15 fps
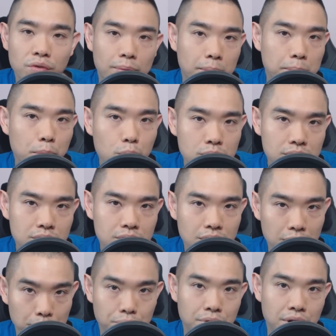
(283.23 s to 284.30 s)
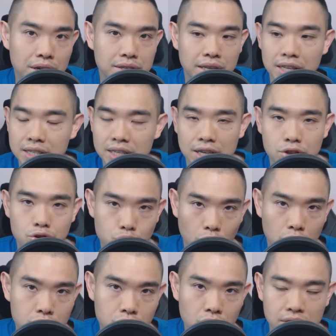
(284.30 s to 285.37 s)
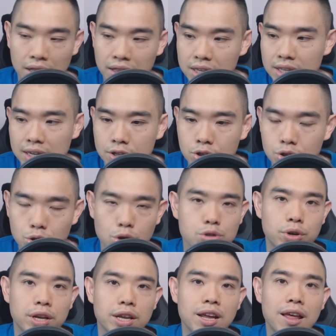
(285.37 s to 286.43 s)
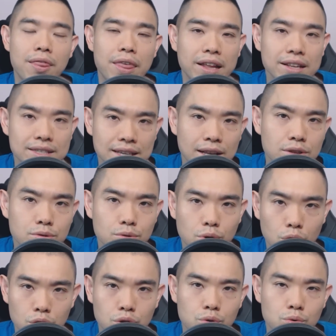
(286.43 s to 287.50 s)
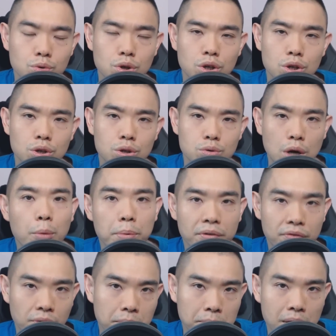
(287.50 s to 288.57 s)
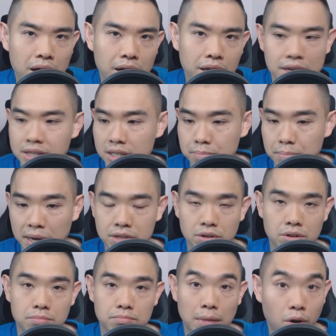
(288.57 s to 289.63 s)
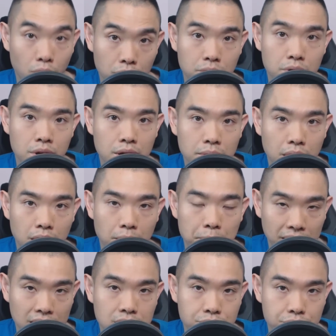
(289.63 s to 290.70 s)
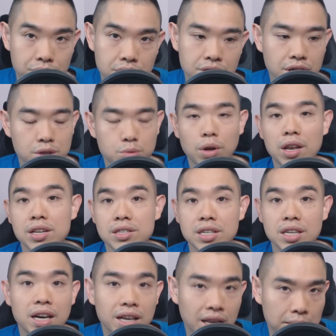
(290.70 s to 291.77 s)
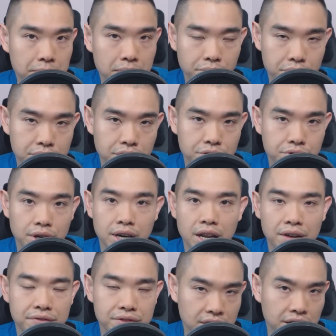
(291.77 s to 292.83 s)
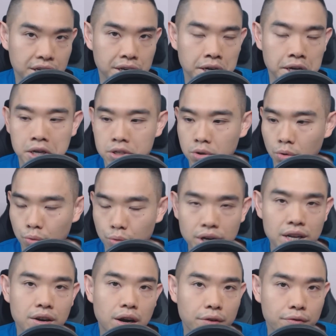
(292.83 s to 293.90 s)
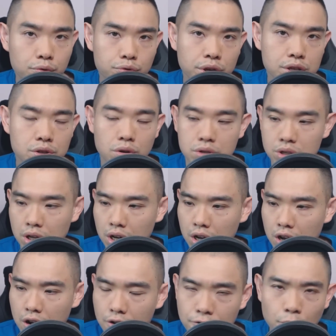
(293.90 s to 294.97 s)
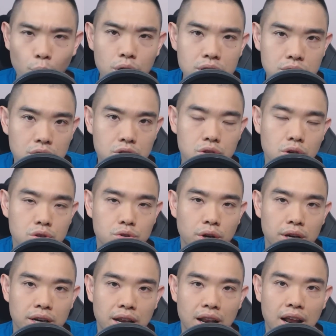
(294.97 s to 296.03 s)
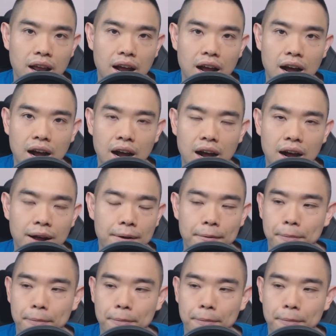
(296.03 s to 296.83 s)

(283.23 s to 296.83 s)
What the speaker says: the most in price. And these are the strong stocks, and these are the stocks, right, that tend to continue to outperform the market. This is based on my own backtest research as well as the academic research, right, that I've studied. So really, right, if you trade stocks, focus on stocks, right, that are